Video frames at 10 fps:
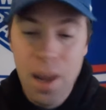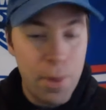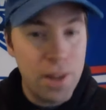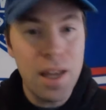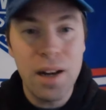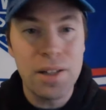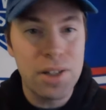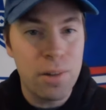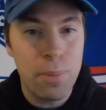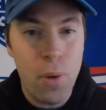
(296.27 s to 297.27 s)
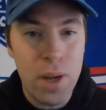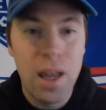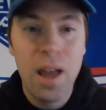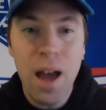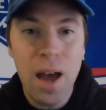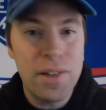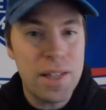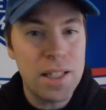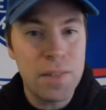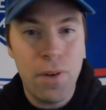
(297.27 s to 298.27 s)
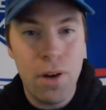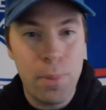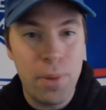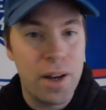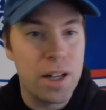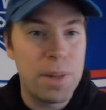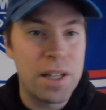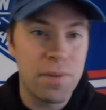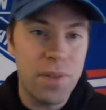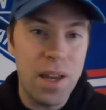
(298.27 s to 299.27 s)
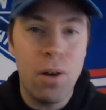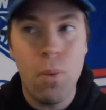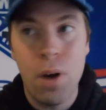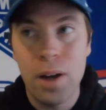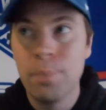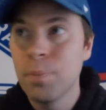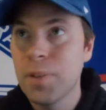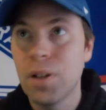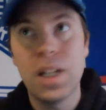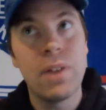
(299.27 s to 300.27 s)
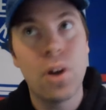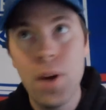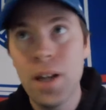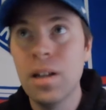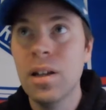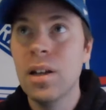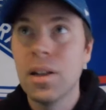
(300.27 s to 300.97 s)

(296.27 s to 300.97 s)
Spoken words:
But again, at a certain point, this has to fall on the players, because if they don't want, you know, David Quinn,